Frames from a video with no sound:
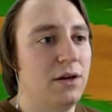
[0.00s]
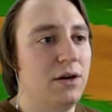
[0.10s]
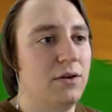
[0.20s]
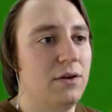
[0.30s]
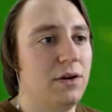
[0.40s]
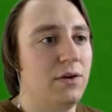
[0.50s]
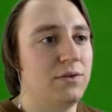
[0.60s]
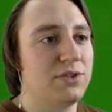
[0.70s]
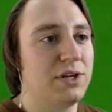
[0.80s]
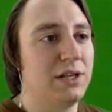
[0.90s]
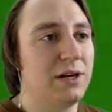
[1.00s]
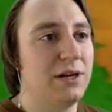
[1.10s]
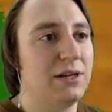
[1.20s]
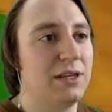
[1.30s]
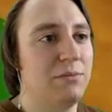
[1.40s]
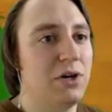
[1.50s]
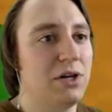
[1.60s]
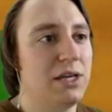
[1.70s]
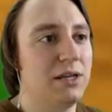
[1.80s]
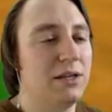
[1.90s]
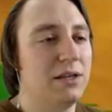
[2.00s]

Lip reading: Oh, I was trying to lock onto the monkey.